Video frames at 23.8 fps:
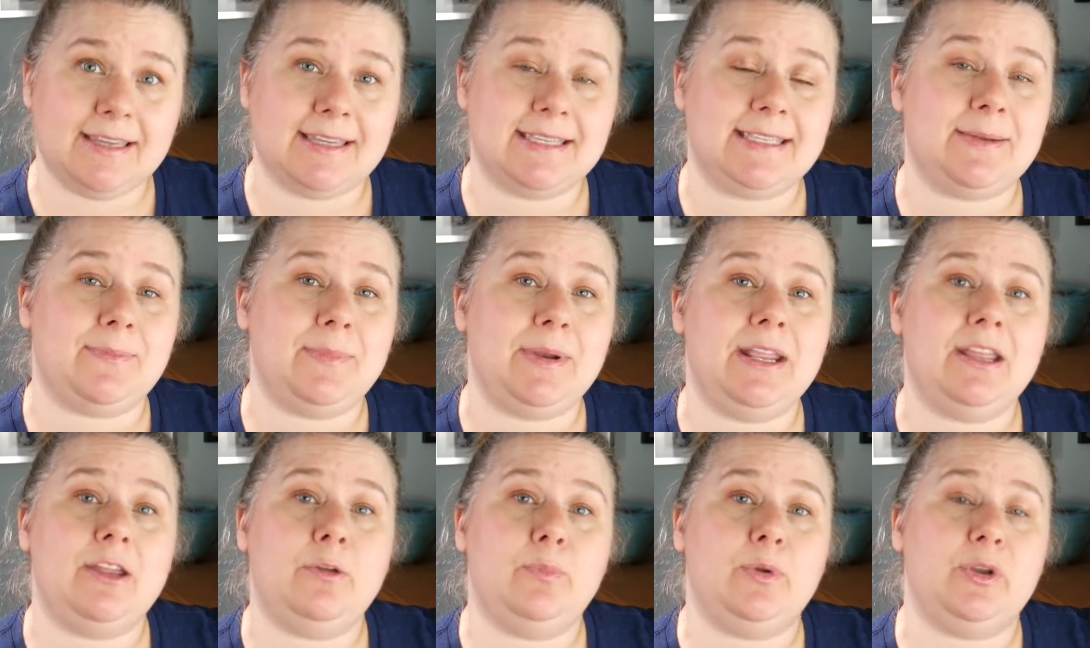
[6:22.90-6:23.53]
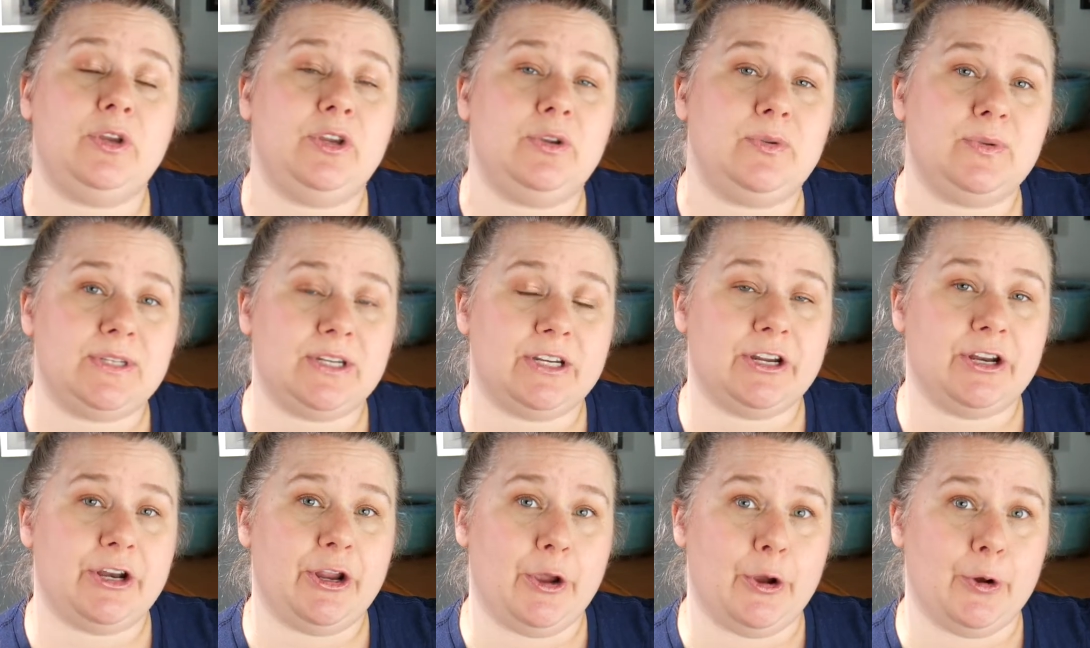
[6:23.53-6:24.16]
that somebody had been used
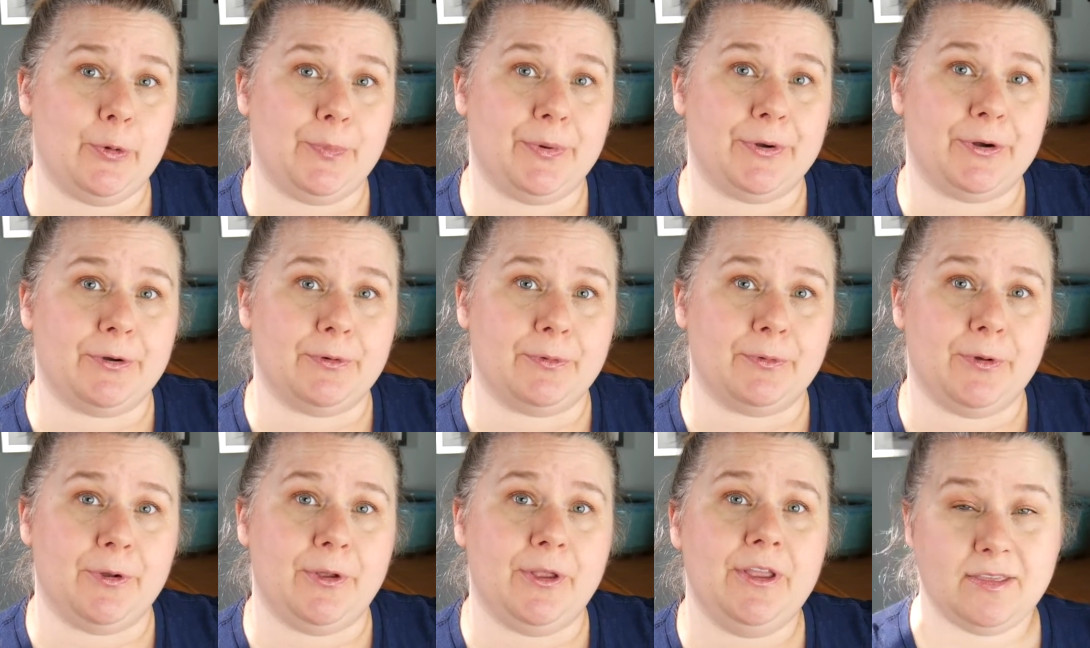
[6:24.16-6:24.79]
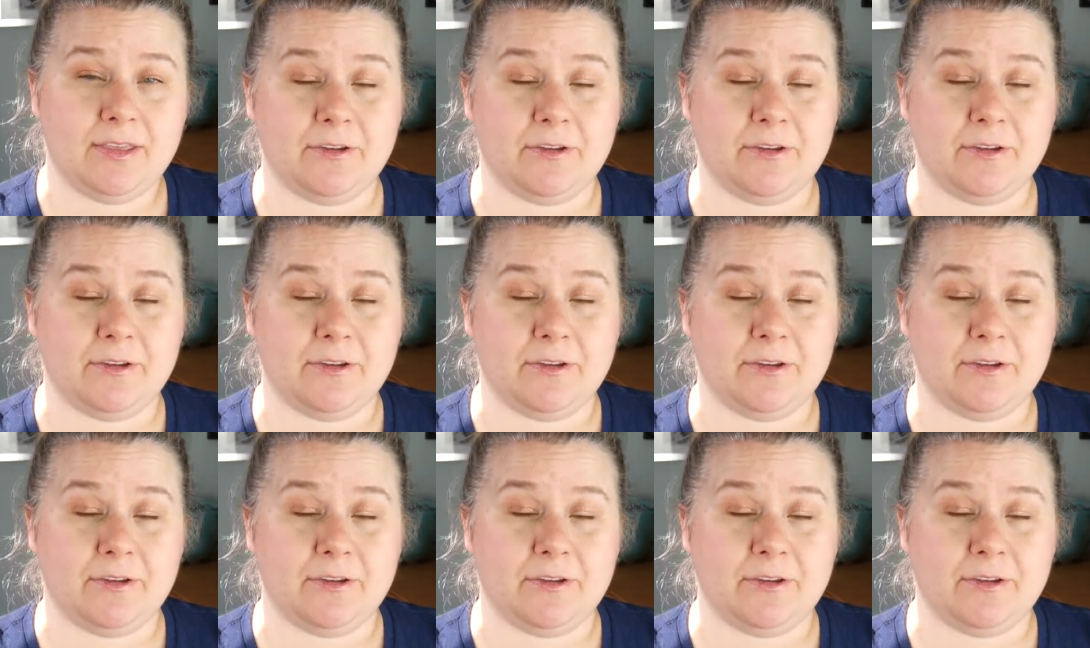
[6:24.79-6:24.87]
in an opener role.